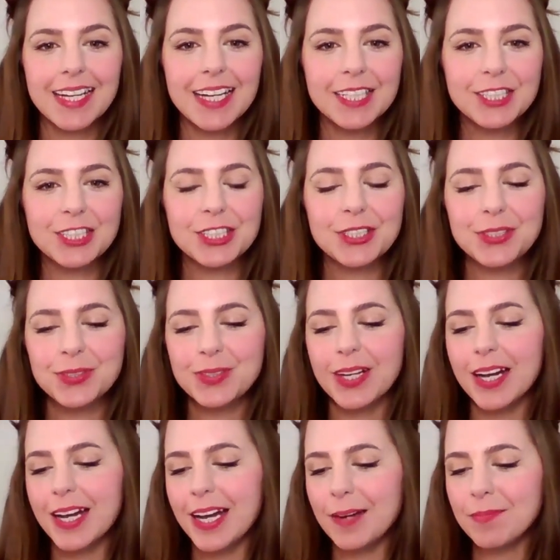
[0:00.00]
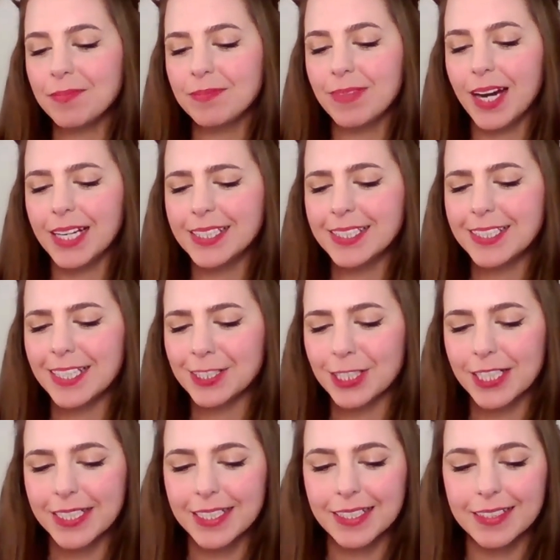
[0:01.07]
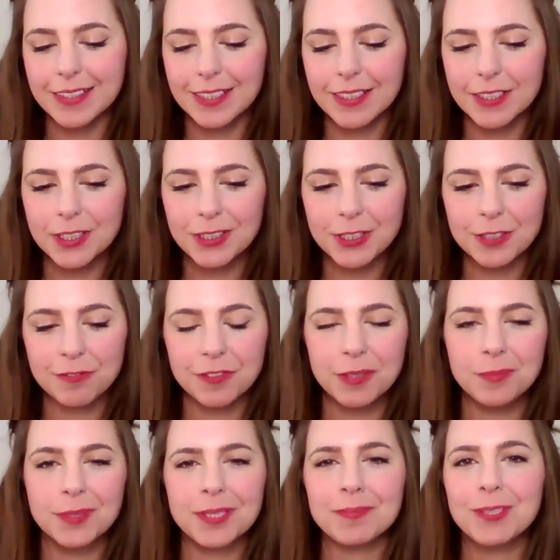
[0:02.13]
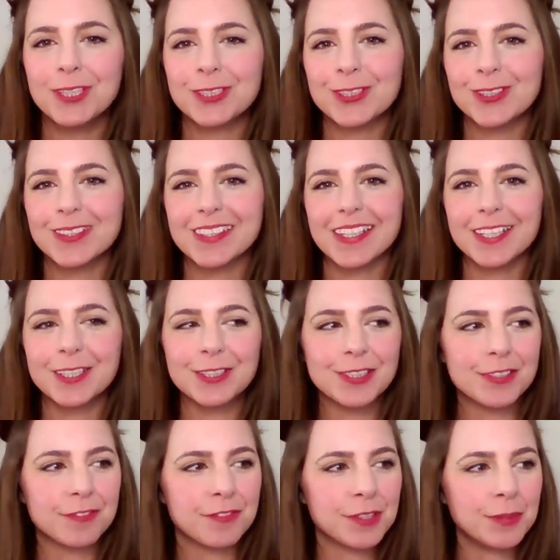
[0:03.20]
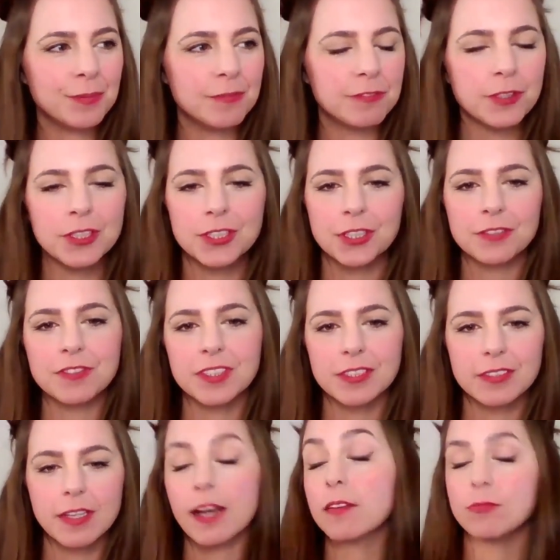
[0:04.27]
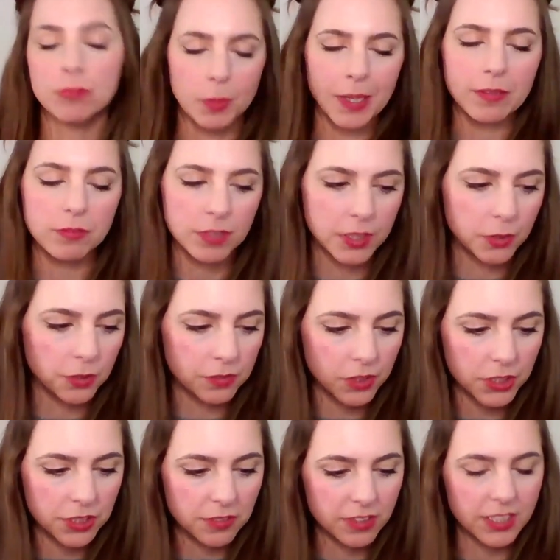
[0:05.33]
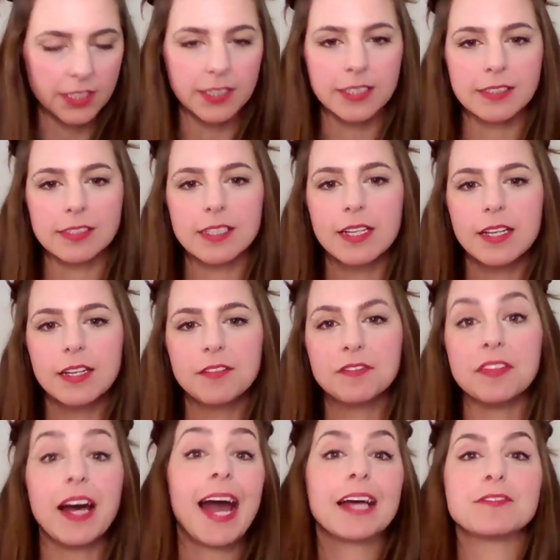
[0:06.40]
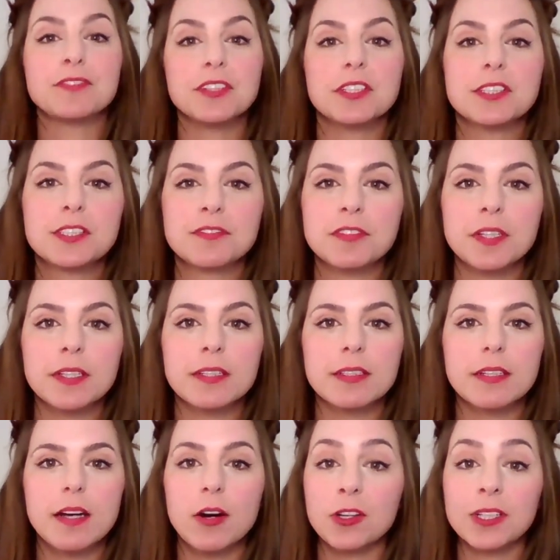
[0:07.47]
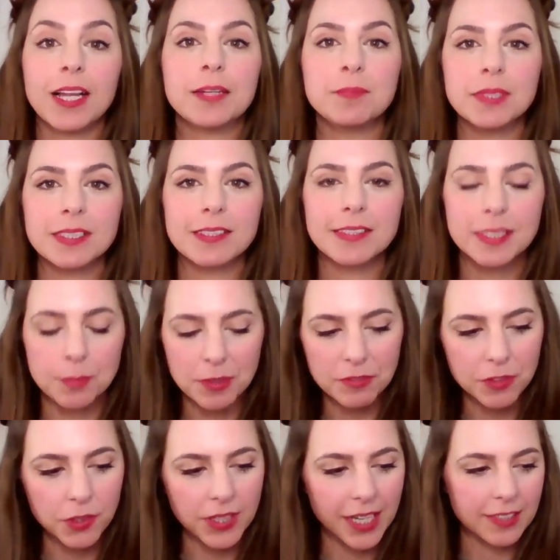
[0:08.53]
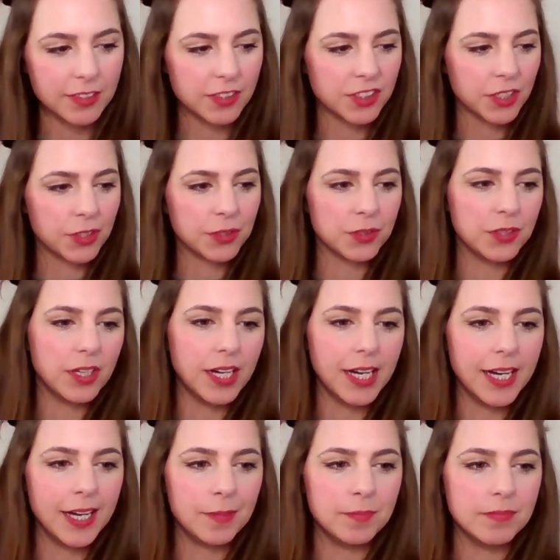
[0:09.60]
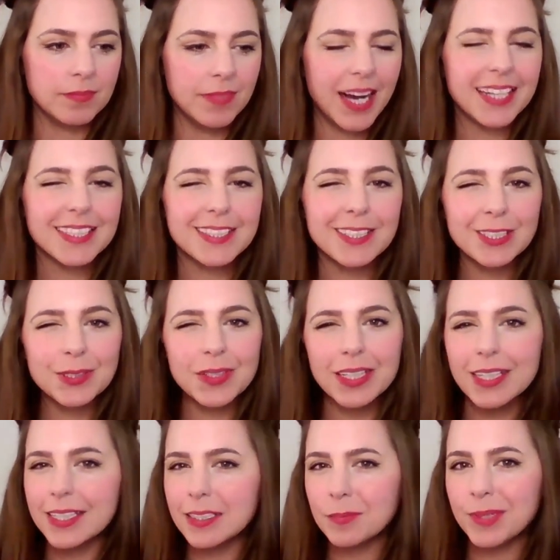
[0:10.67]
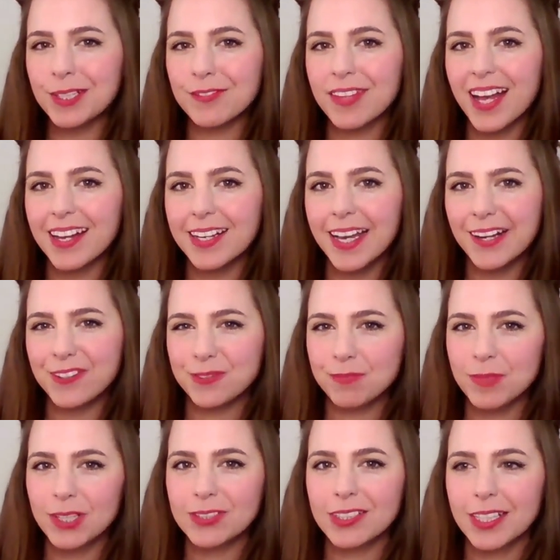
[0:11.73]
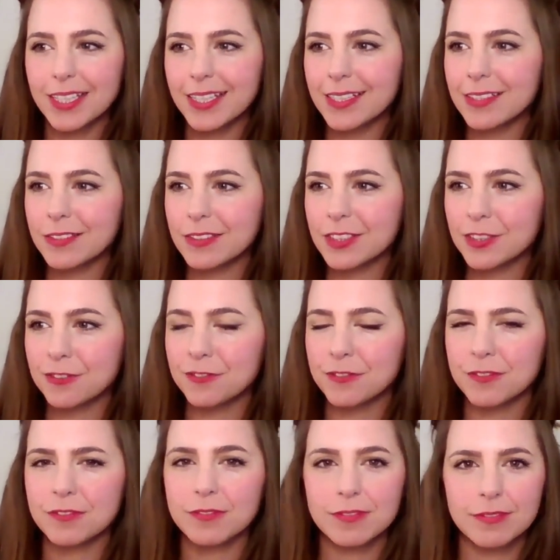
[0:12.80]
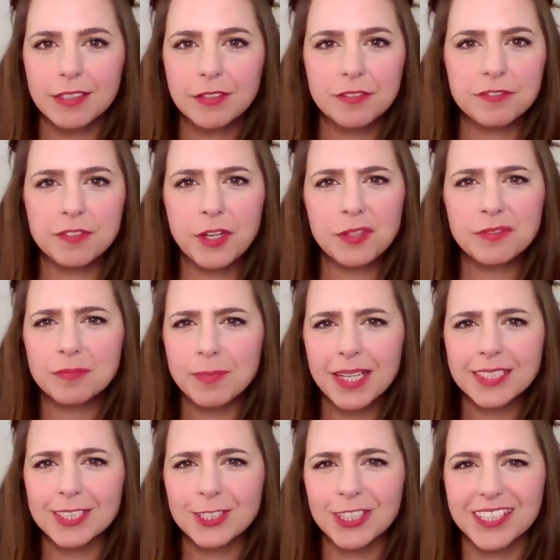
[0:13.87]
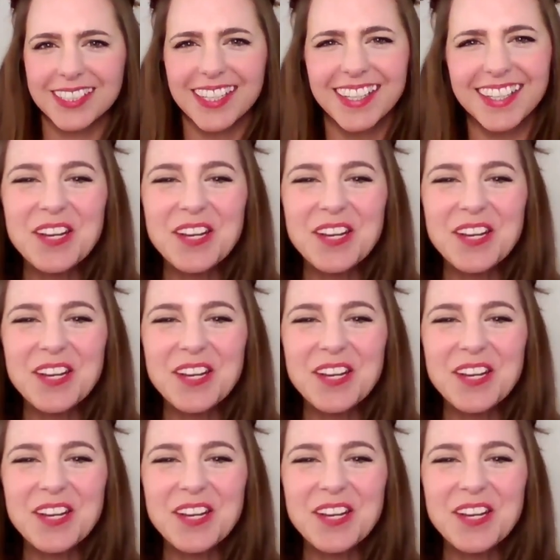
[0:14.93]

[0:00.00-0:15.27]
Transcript: I do. I did actually used to film commercials, and I used to film voiceovers record voiceovers and things for adverts for online businesses before that. So I still do a little bit of that now, mostly sort of phone messages.